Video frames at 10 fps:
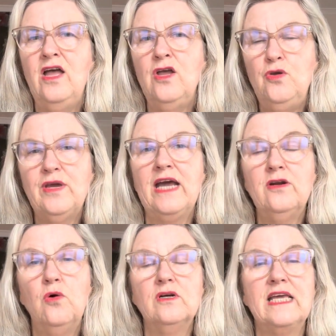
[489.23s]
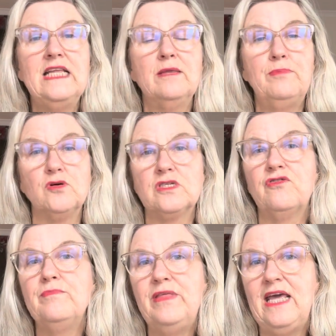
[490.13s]
you can get the books
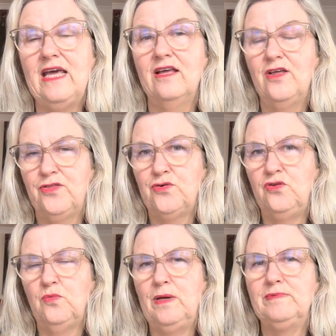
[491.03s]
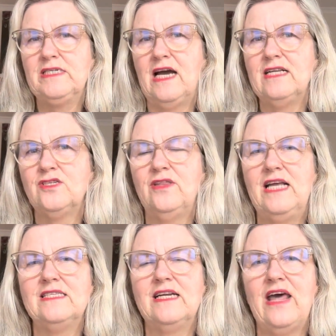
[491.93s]
from there through the website. So
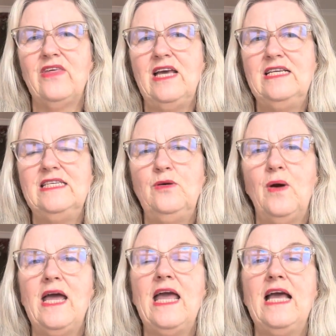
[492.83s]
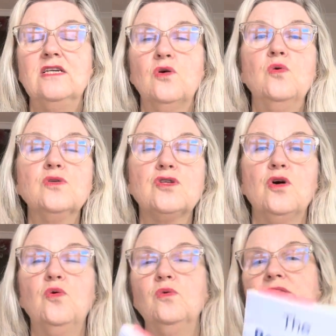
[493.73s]
that's another easy way. And
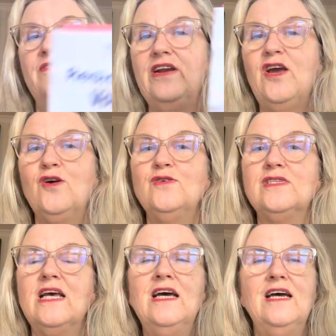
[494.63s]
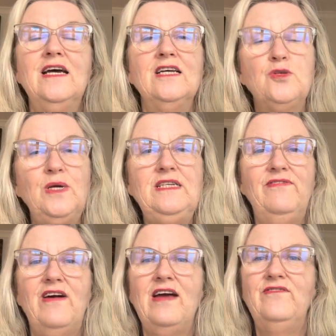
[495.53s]
also all the videos,
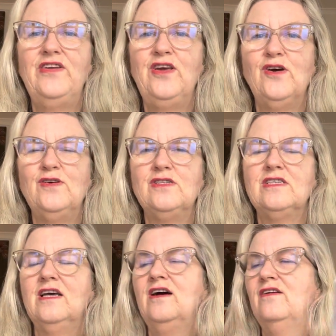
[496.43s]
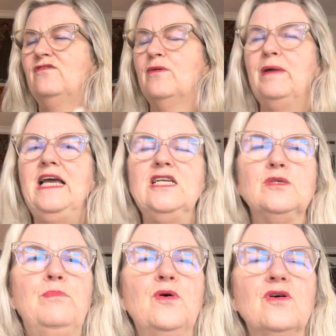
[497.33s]
25 videos from
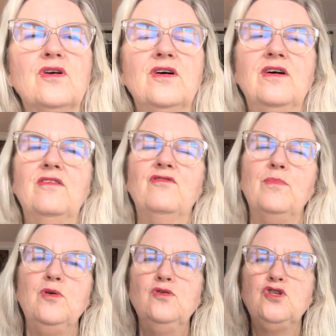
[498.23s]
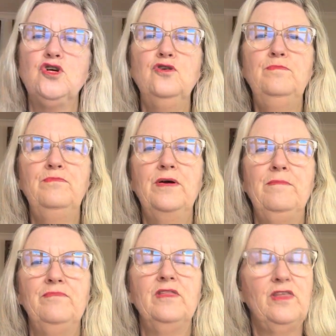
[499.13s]
each book from YouTube
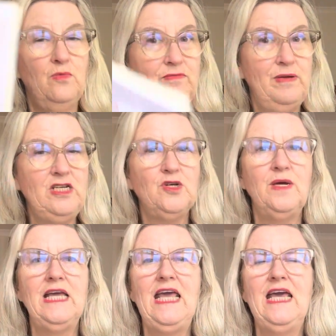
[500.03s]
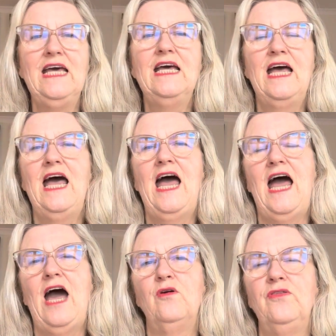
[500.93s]
that we've been doing here
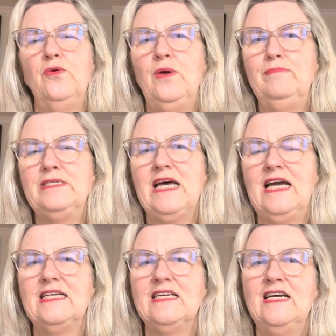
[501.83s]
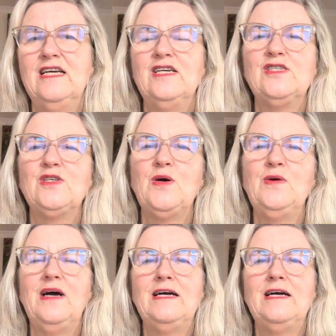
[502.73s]
are on the website. So,